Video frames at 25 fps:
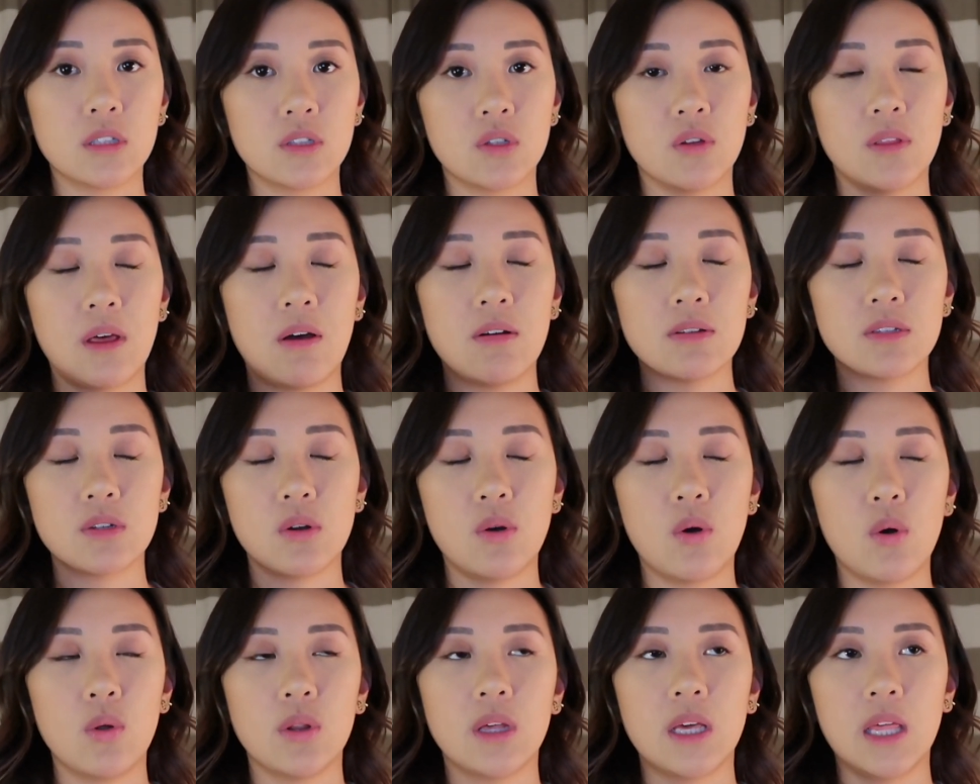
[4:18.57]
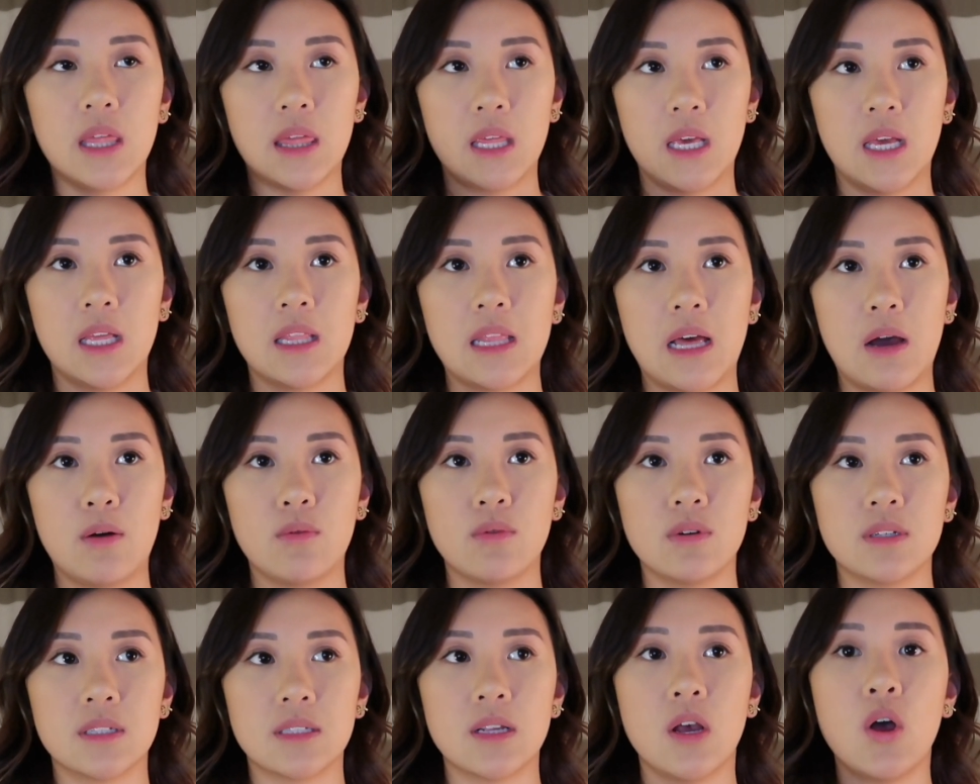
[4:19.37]
So that was the only thing that
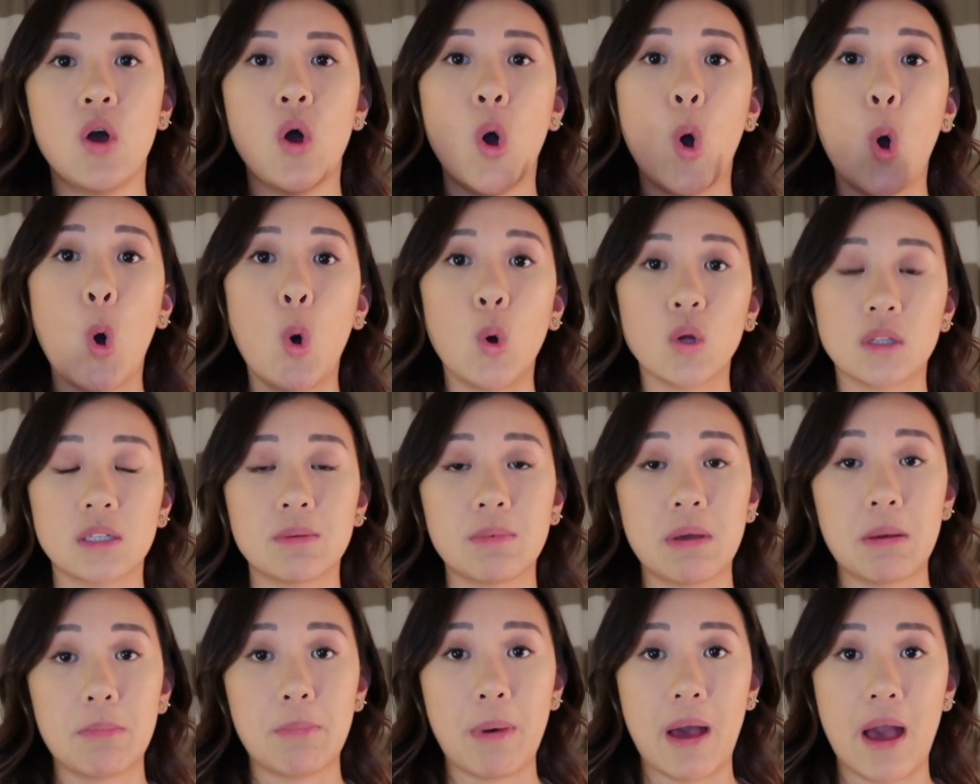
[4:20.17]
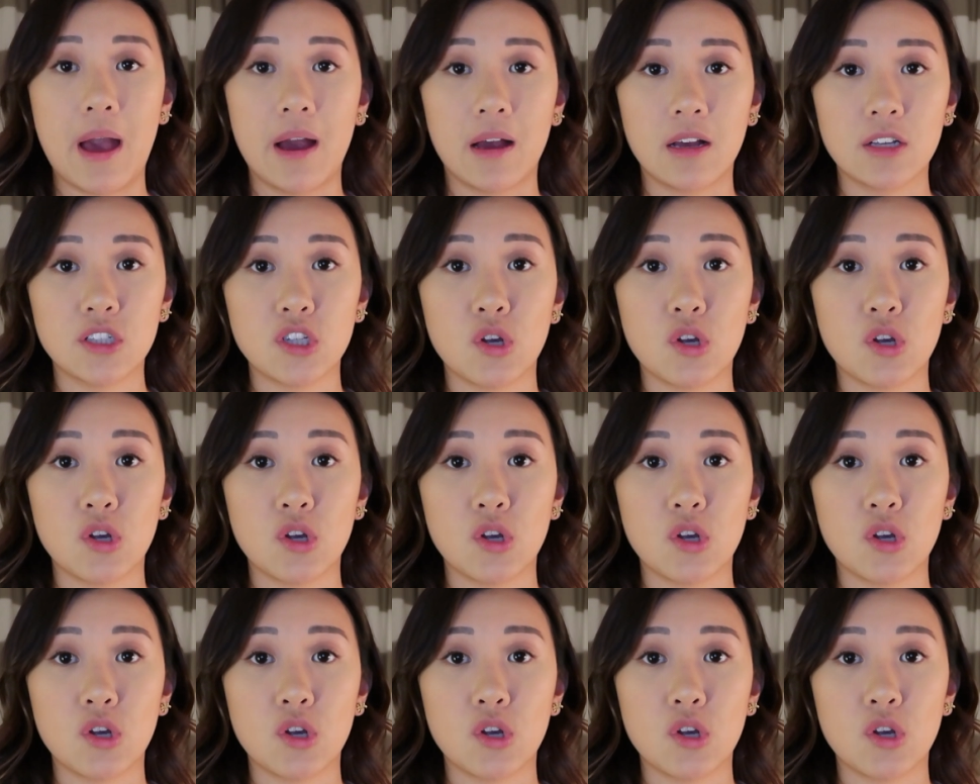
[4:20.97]
was holding me back.